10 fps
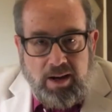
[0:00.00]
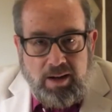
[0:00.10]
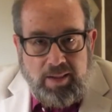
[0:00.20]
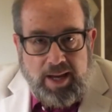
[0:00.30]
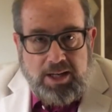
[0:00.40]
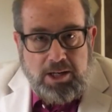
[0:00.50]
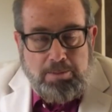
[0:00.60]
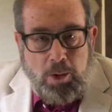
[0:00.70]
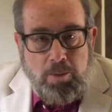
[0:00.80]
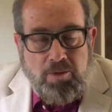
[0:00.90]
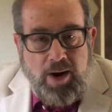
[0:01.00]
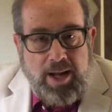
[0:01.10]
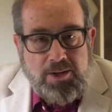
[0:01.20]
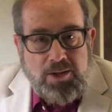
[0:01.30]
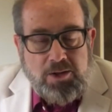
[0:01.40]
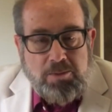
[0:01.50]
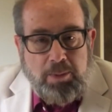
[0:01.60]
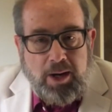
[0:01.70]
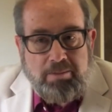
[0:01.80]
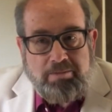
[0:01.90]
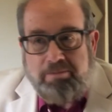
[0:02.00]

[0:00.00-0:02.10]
elected Pope Francis, but